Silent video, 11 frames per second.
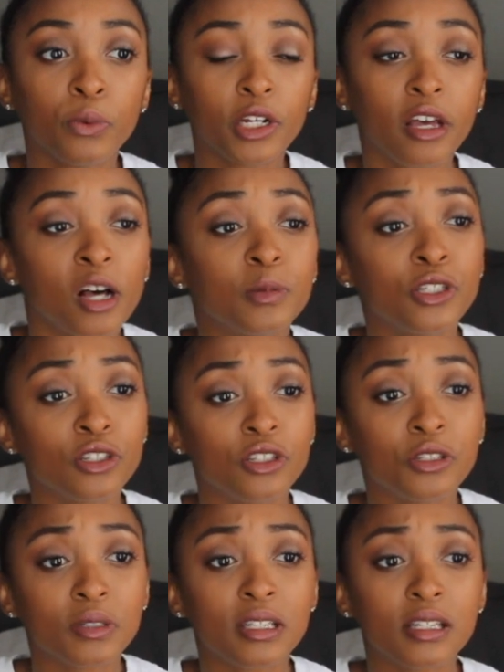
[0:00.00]
what it helps you to
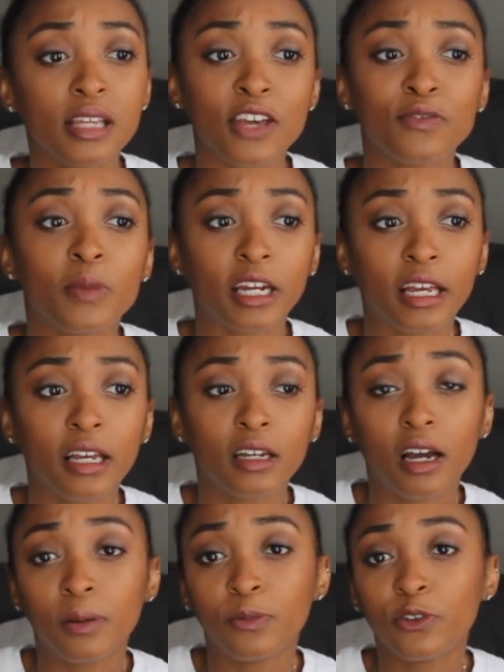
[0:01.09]
do is to save money.
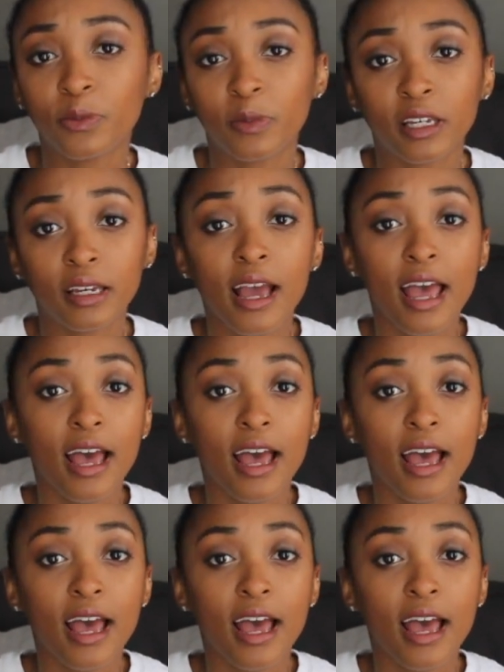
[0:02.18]
For me,